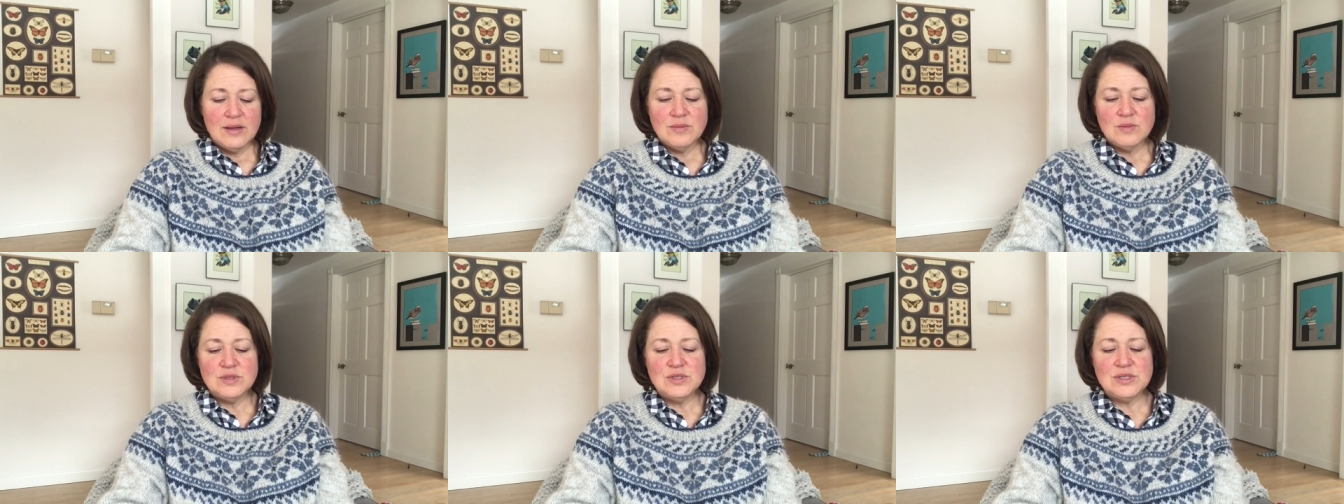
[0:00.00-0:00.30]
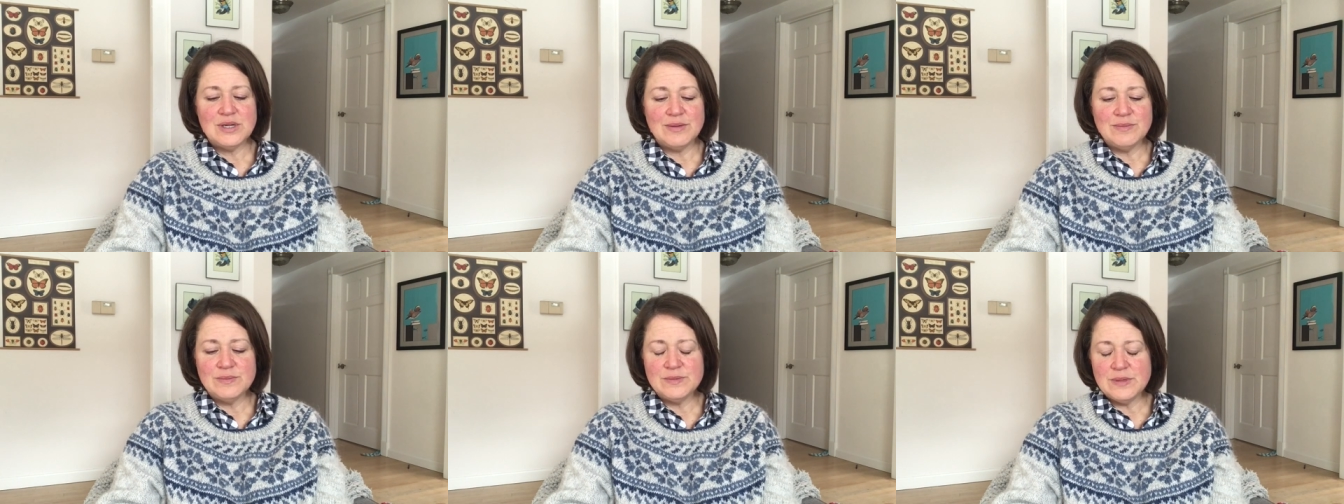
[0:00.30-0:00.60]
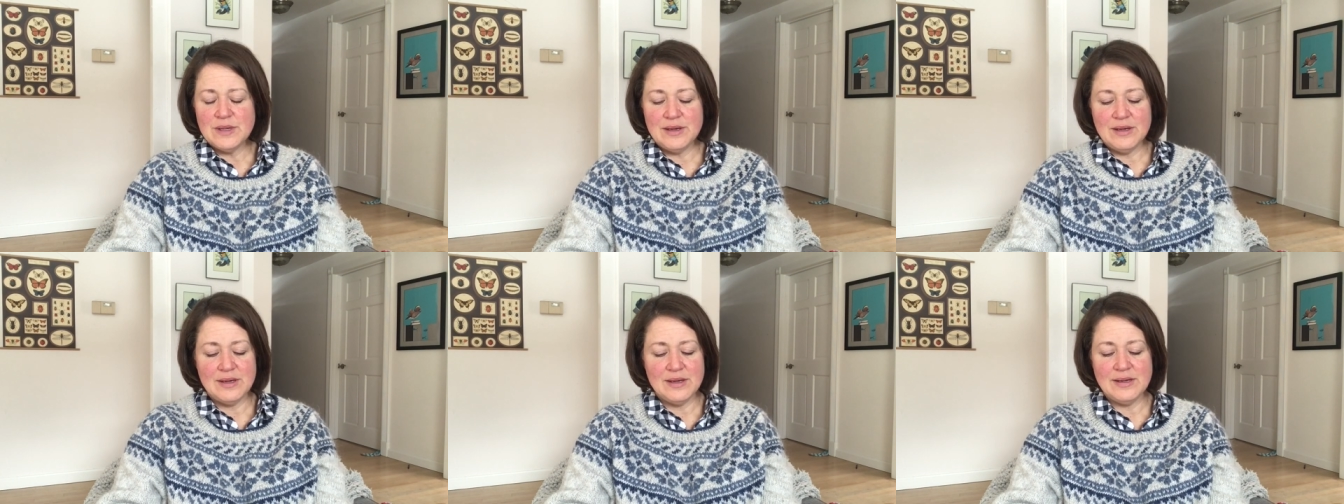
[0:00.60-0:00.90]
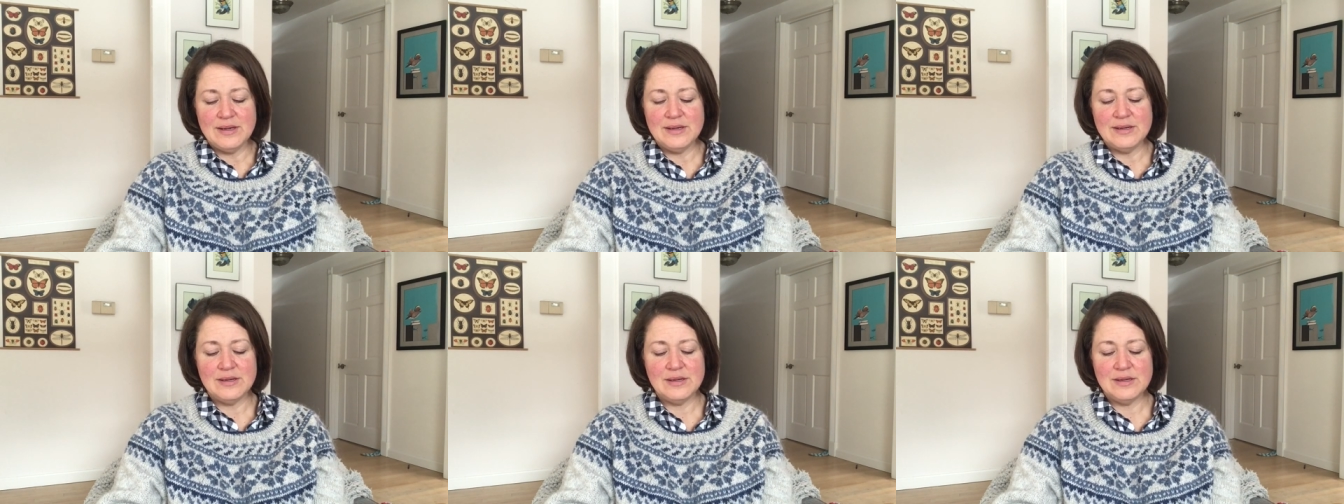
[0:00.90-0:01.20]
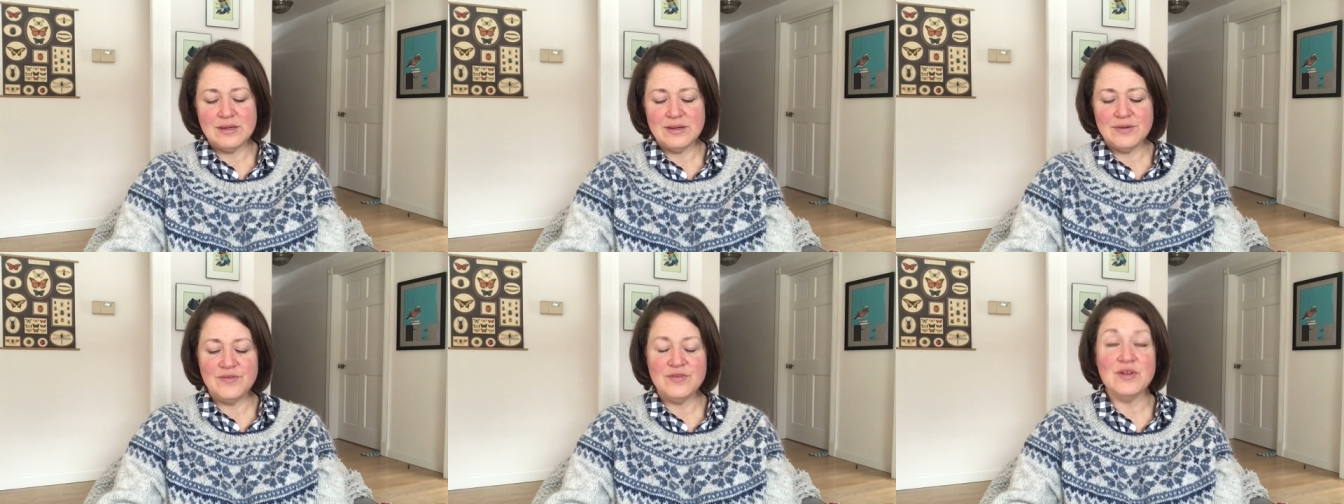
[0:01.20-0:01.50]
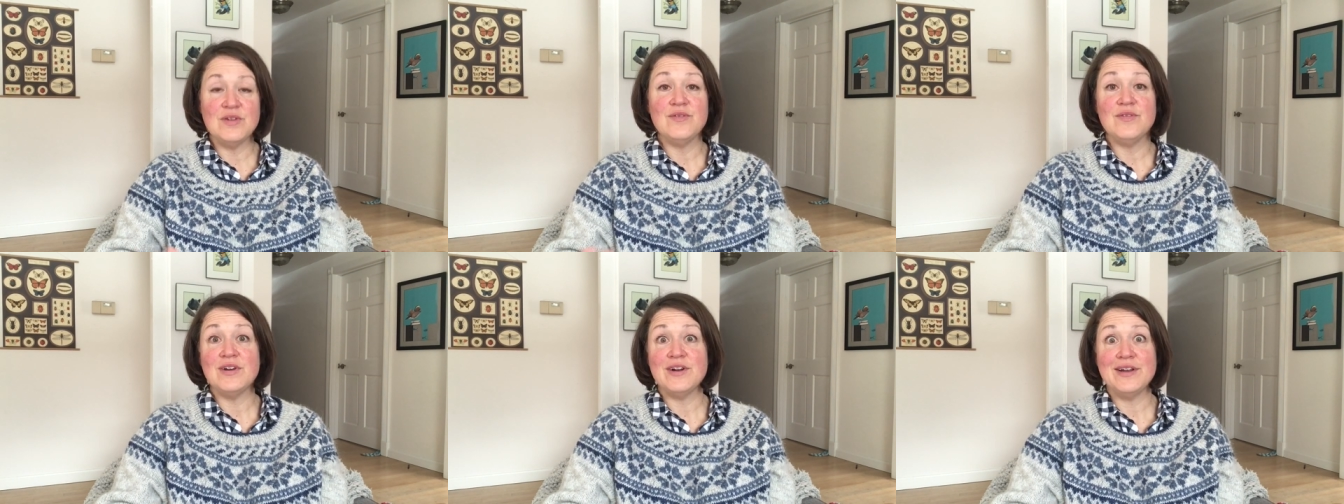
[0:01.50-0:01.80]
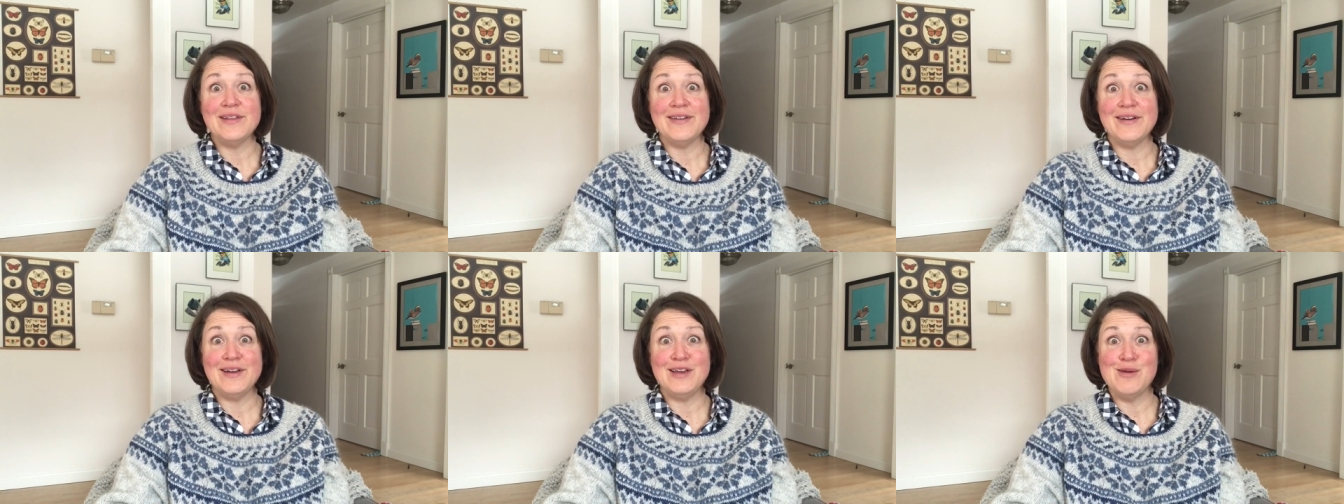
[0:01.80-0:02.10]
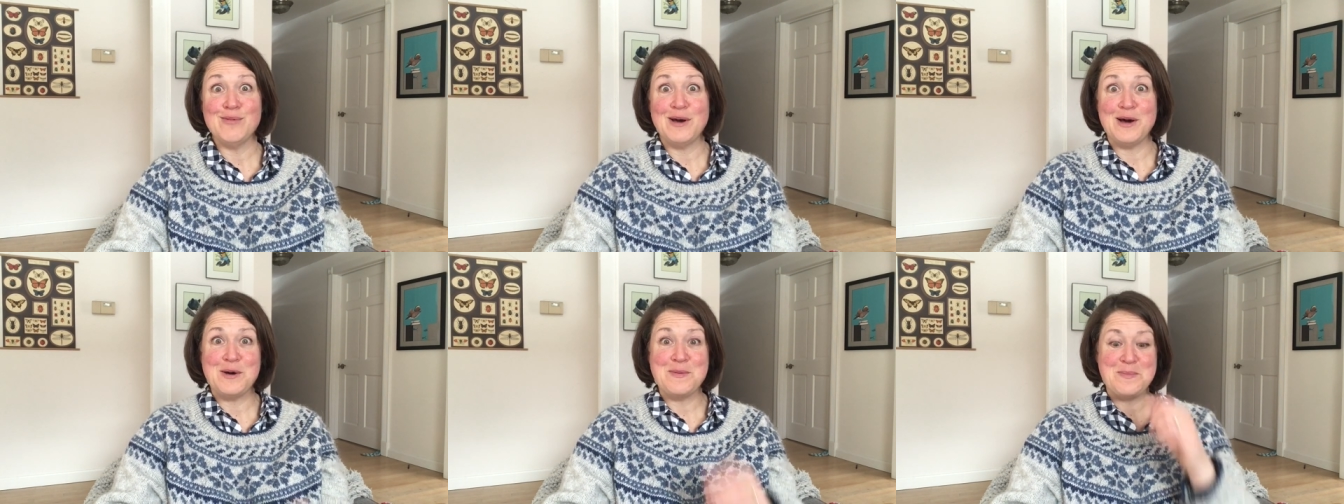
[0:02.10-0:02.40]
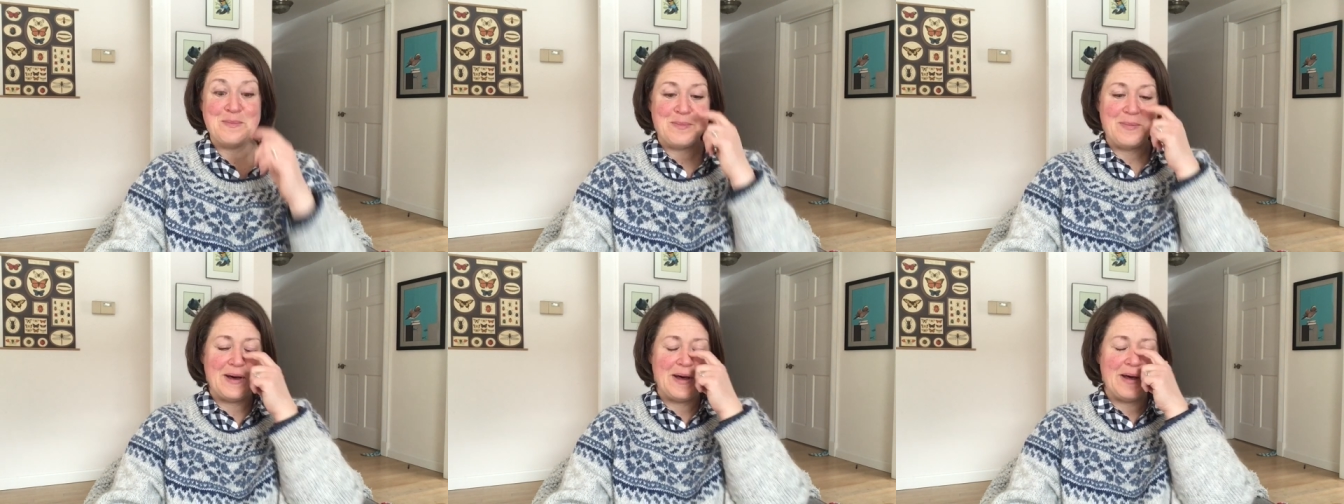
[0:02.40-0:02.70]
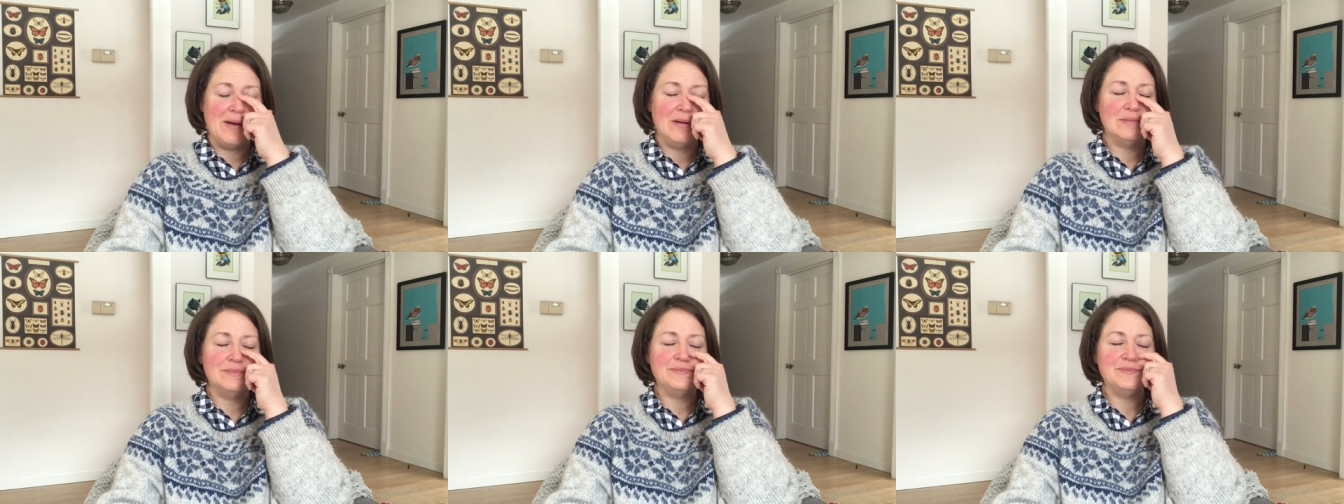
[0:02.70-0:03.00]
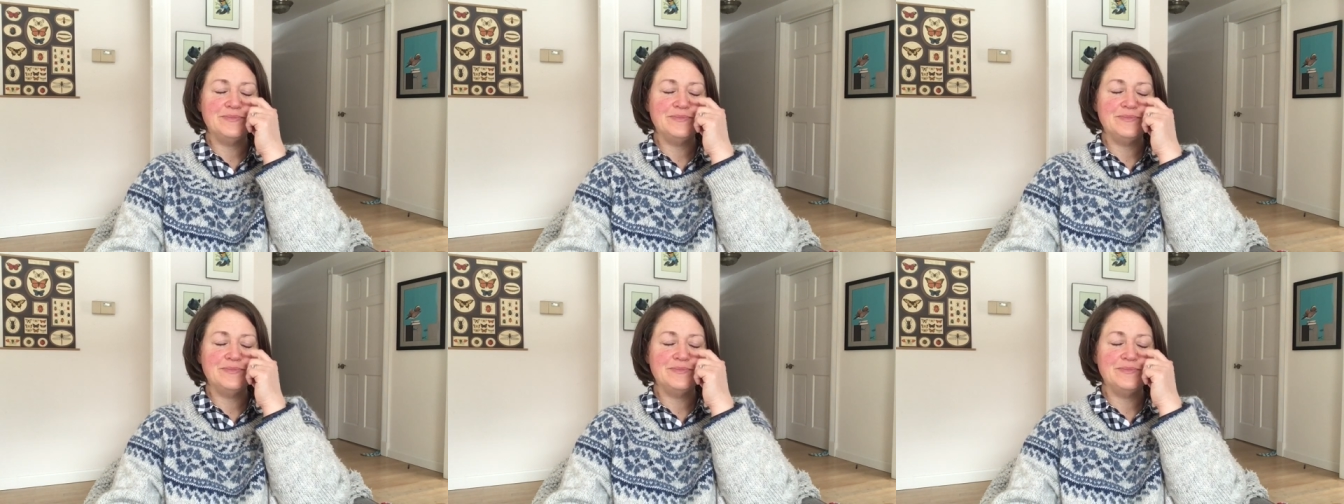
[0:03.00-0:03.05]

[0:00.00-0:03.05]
which I feel very lucky about. But